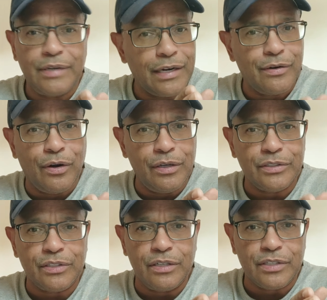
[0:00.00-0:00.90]
Not
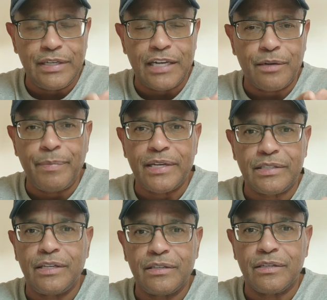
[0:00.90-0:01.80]
all-stars are not the
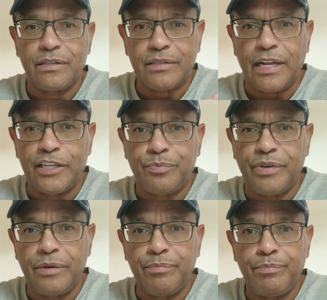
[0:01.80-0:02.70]
best things since sliced
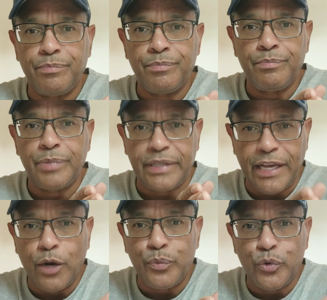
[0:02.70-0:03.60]
bread, but
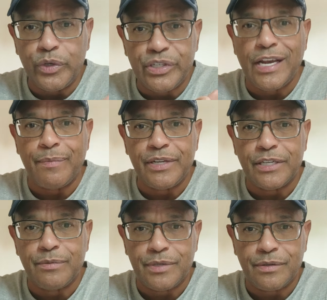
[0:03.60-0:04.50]
they help you win
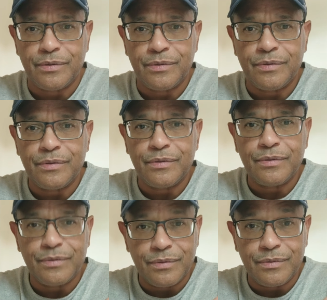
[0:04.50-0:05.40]
championships.
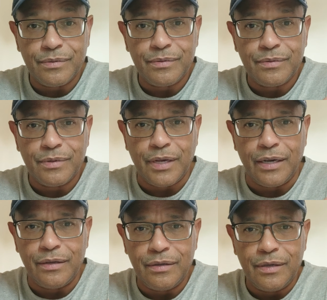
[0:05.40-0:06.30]

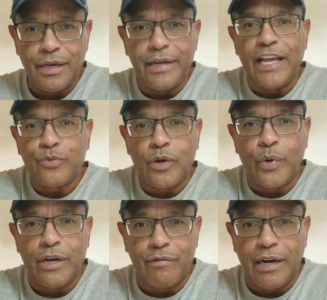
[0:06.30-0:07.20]
Okay? And that's what
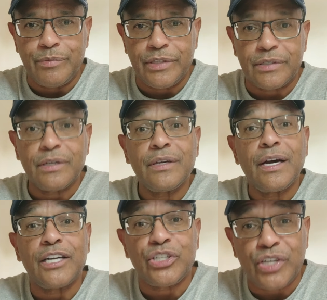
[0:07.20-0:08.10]
Quentin Grimes is,
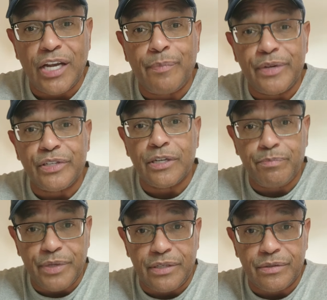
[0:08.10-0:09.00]
a
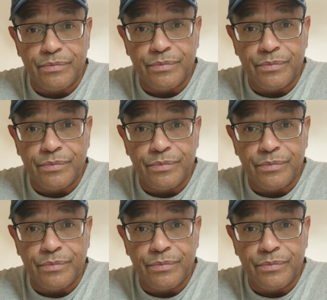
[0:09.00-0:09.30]
championship piece.